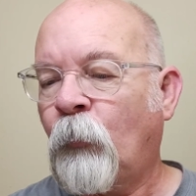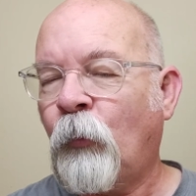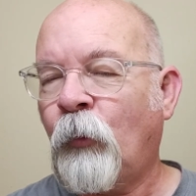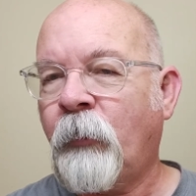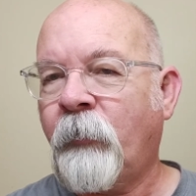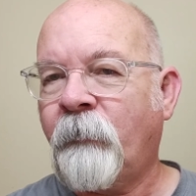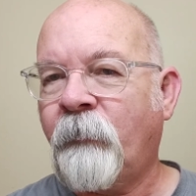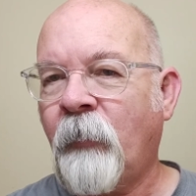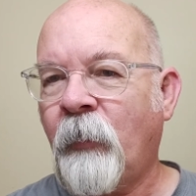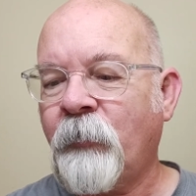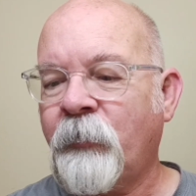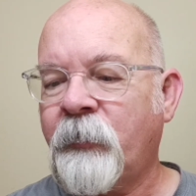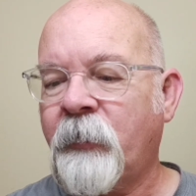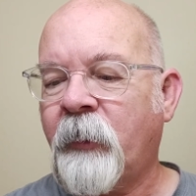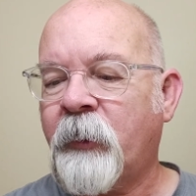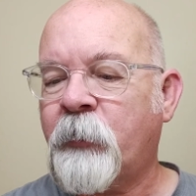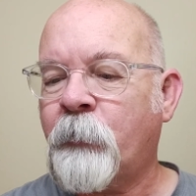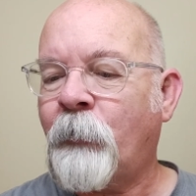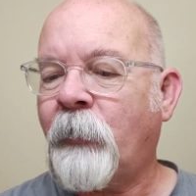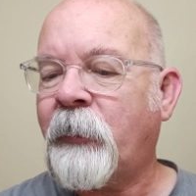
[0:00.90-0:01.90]
Morning, folks.
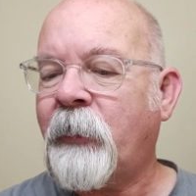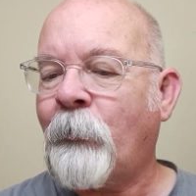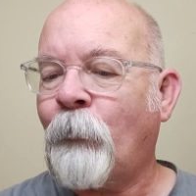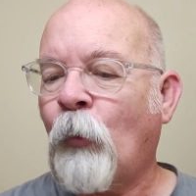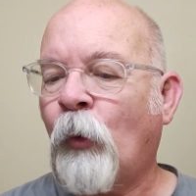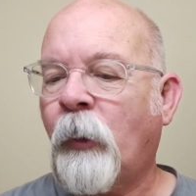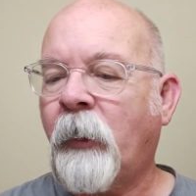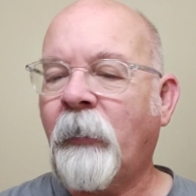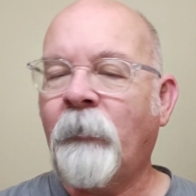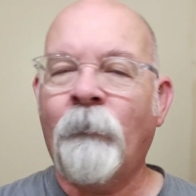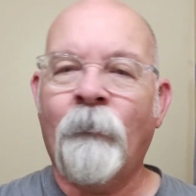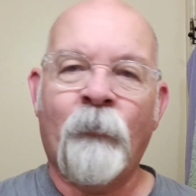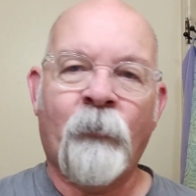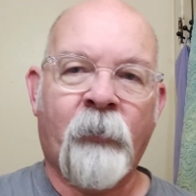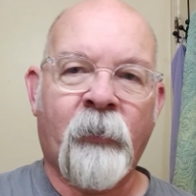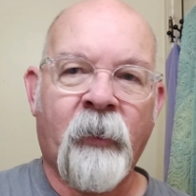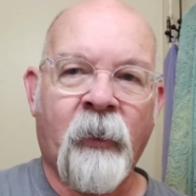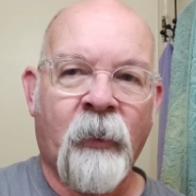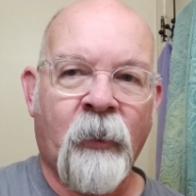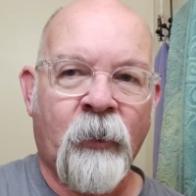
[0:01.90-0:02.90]
It's a Monday morning.
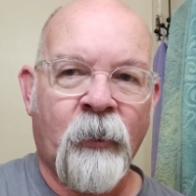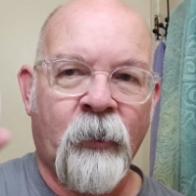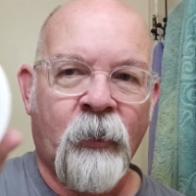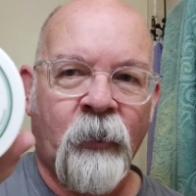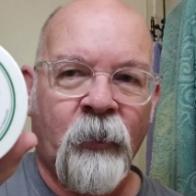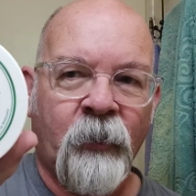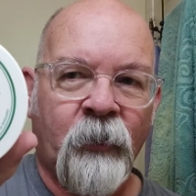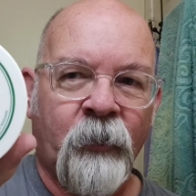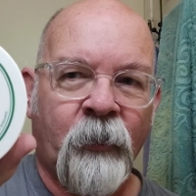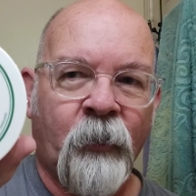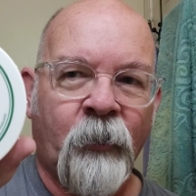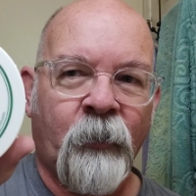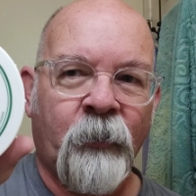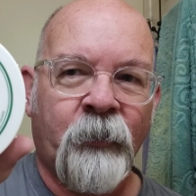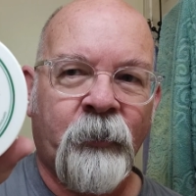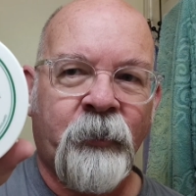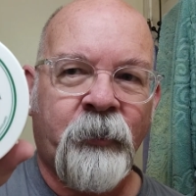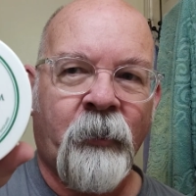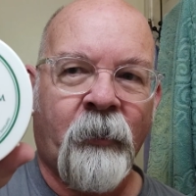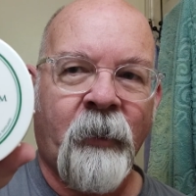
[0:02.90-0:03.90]
I'm
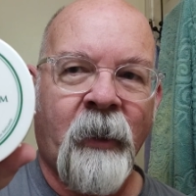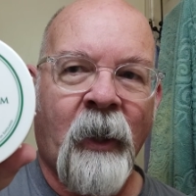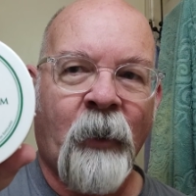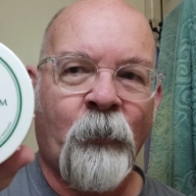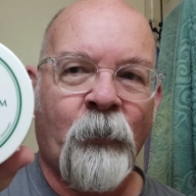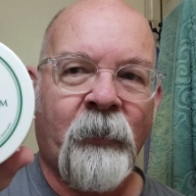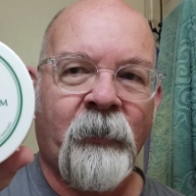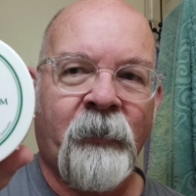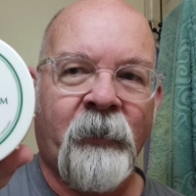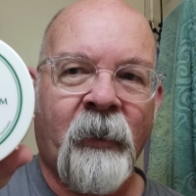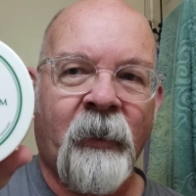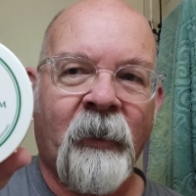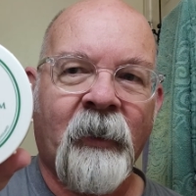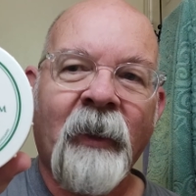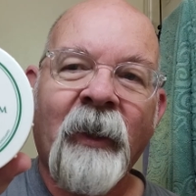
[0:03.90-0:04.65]
going to start out with